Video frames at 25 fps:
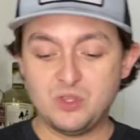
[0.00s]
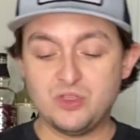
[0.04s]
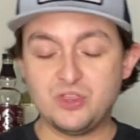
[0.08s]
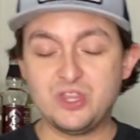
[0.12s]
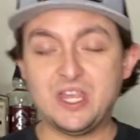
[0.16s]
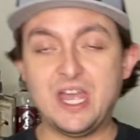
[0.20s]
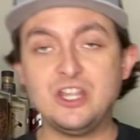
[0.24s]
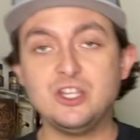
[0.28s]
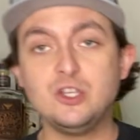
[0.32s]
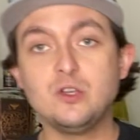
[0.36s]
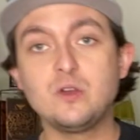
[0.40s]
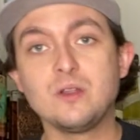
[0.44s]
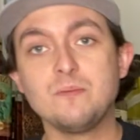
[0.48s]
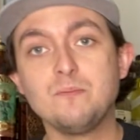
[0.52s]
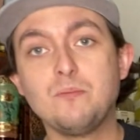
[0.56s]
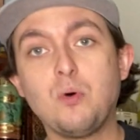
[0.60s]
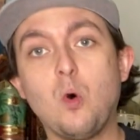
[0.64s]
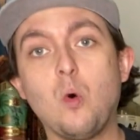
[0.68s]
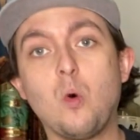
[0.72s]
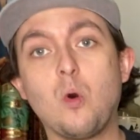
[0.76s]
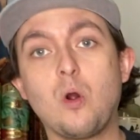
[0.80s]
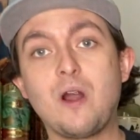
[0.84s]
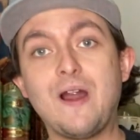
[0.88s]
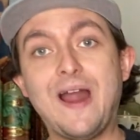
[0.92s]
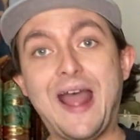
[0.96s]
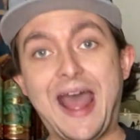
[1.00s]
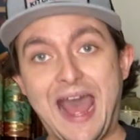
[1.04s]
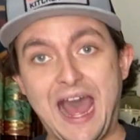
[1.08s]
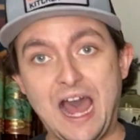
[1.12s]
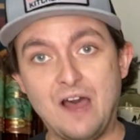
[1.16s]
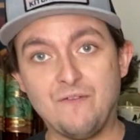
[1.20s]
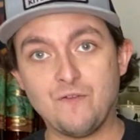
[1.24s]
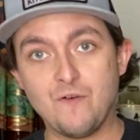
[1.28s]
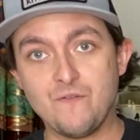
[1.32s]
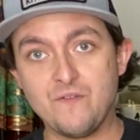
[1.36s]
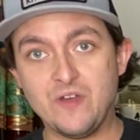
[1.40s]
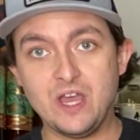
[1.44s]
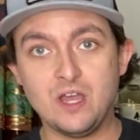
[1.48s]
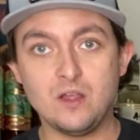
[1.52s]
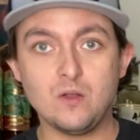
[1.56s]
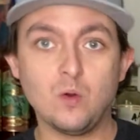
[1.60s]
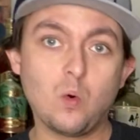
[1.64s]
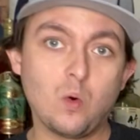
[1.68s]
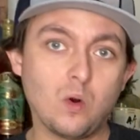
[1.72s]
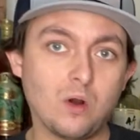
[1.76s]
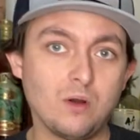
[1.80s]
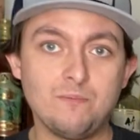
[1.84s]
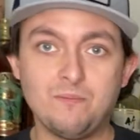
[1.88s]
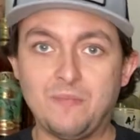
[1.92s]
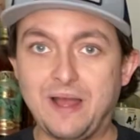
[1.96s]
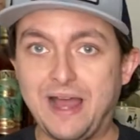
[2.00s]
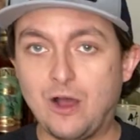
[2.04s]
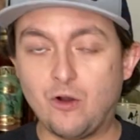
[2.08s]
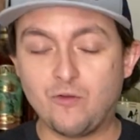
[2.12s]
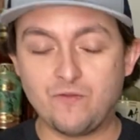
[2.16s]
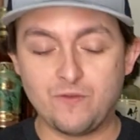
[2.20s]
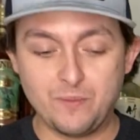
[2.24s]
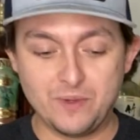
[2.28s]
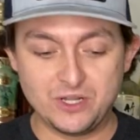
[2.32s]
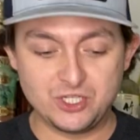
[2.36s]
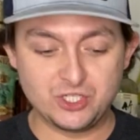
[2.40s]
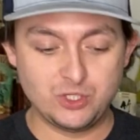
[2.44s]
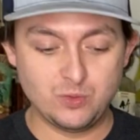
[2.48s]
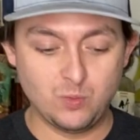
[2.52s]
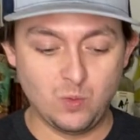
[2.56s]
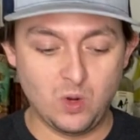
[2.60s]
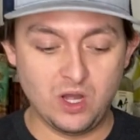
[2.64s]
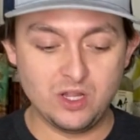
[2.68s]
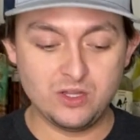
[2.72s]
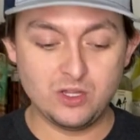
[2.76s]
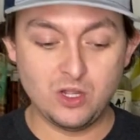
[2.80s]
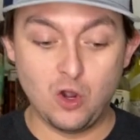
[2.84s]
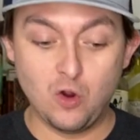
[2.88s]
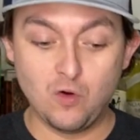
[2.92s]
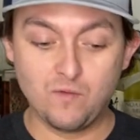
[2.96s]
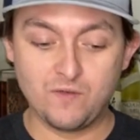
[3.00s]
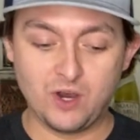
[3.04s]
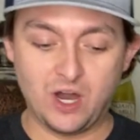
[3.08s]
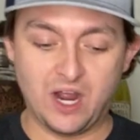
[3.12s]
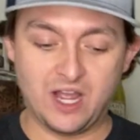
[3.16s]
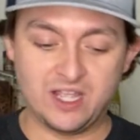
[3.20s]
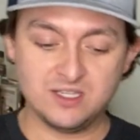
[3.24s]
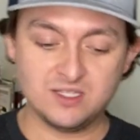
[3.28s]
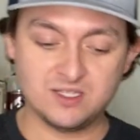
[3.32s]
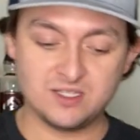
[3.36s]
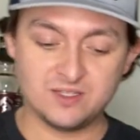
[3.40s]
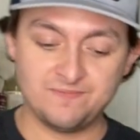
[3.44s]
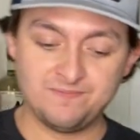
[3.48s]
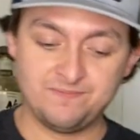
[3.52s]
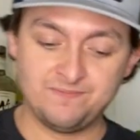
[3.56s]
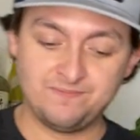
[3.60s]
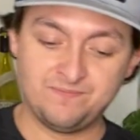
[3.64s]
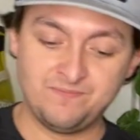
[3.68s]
Then you can pour half of it, or however much you want, over ice.